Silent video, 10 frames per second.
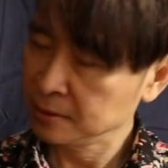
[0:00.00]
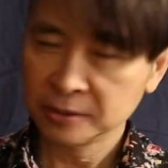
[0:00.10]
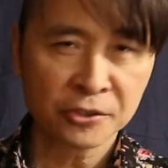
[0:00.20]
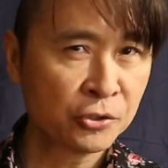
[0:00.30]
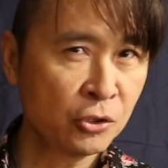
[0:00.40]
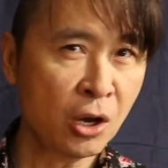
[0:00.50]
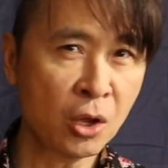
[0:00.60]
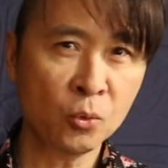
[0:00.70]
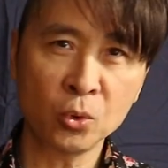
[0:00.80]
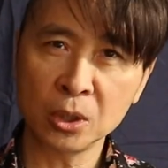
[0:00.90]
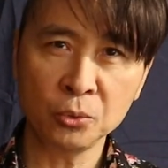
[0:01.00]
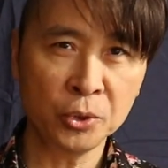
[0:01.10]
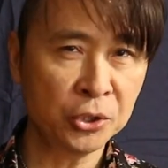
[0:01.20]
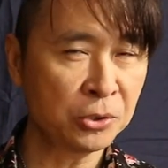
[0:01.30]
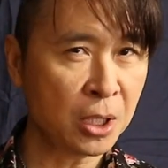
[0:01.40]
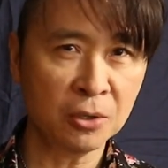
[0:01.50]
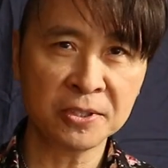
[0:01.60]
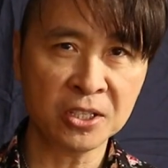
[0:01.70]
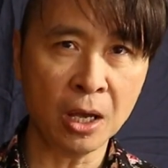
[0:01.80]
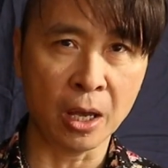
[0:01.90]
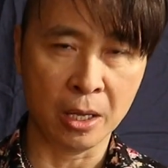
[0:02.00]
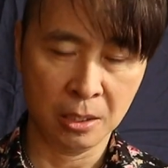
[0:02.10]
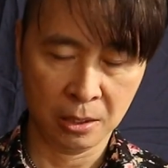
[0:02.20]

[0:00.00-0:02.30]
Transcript: It's not what we do outside.